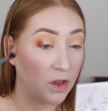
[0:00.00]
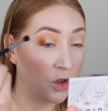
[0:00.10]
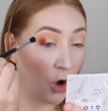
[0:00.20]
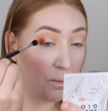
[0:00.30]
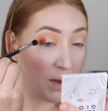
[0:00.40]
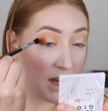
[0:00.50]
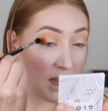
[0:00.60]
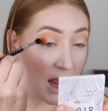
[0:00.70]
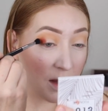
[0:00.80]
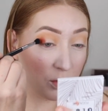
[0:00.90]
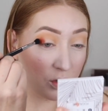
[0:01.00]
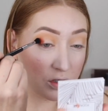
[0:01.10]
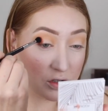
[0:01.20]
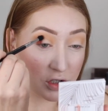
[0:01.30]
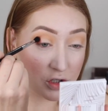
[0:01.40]
not being
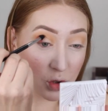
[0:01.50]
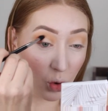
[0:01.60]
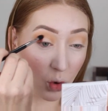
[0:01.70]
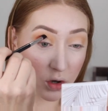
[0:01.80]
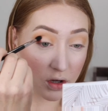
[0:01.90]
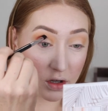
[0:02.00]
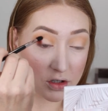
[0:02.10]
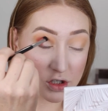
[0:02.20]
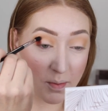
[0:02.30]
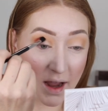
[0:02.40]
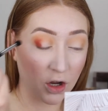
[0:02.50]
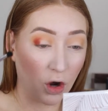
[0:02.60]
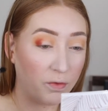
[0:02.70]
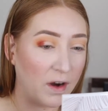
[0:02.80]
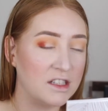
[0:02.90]
able to talk to my
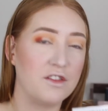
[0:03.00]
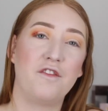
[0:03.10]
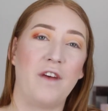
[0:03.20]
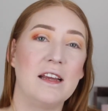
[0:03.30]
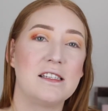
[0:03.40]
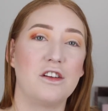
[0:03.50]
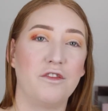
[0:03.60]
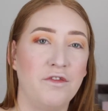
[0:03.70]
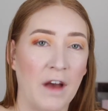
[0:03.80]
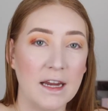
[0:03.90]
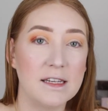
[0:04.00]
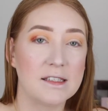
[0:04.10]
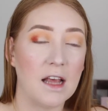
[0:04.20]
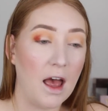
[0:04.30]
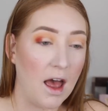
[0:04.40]
girlfriends face to
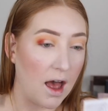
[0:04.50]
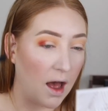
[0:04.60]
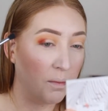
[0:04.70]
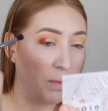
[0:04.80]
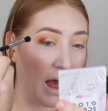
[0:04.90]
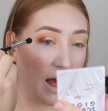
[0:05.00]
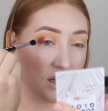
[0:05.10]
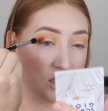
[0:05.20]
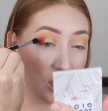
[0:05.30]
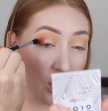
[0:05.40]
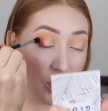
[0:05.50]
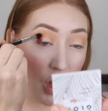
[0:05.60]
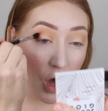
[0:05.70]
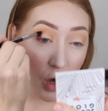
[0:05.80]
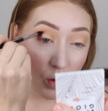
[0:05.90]
face about the
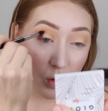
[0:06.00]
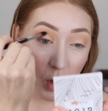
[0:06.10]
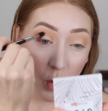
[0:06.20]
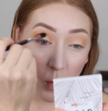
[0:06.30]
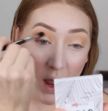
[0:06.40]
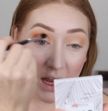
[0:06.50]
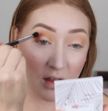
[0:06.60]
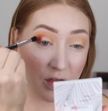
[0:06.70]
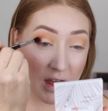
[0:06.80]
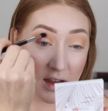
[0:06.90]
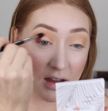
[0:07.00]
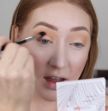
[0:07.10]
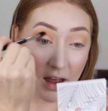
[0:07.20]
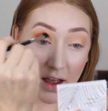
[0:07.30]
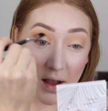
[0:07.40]
whole wedding
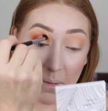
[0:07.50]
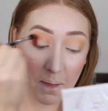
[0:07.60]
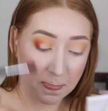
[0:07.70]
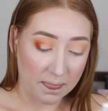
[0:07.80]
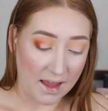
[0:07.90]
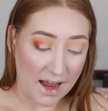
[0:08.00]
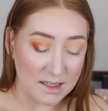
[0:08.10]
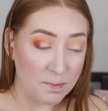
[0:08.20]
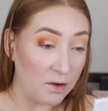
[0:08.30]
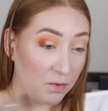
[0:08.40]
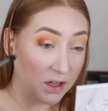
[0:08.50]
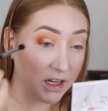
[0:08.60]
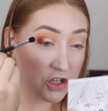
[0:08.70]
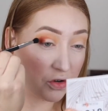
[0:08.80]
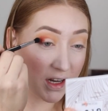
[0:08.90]
thing has been
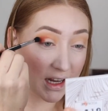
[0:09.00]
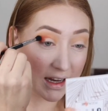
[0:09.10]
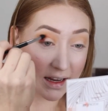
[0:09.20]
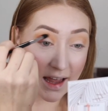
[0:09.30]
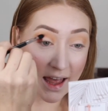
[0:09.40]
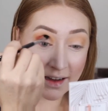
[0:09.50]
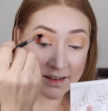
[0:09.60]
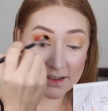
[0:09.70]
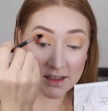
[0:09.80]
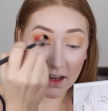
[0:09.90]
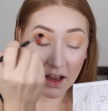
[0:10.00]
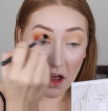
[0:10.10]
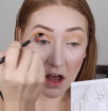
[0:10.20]
really tricky, and